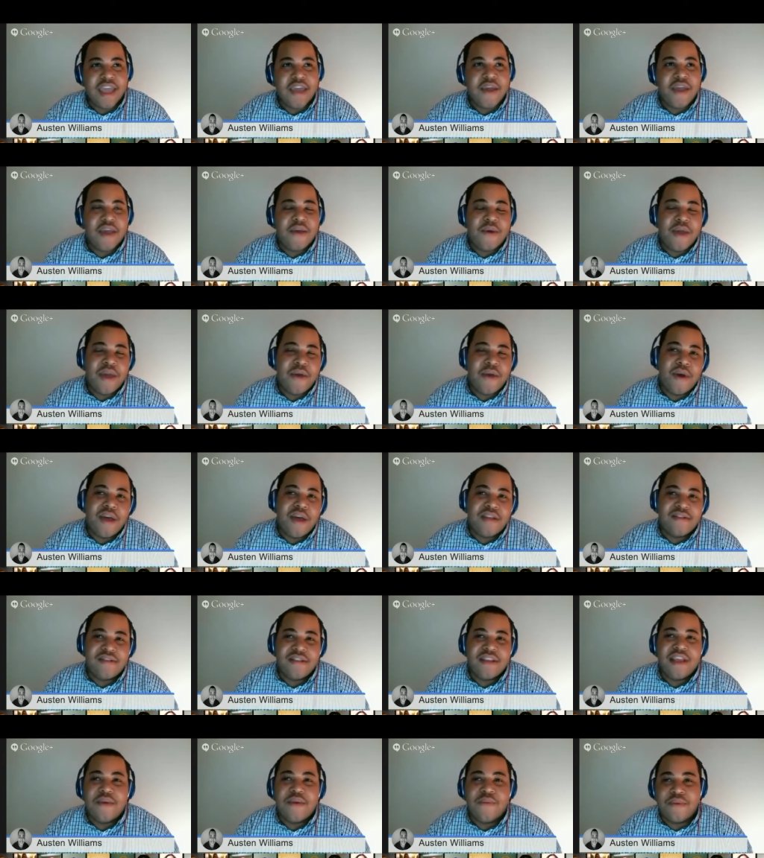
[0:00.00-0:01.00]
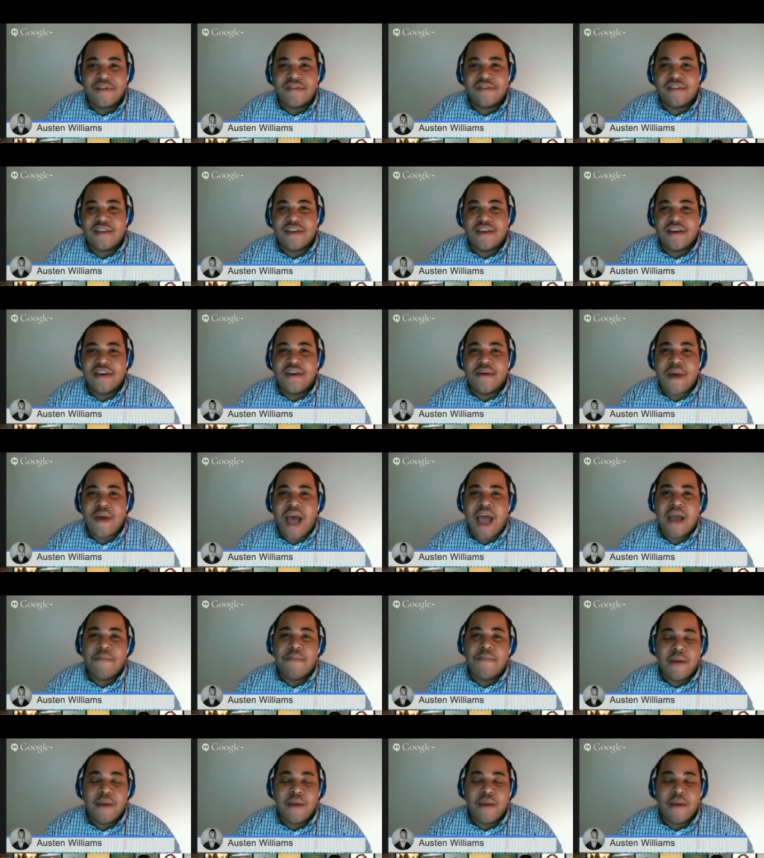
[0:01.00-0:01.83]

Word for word: it, it, it, wasn't it was uh, I,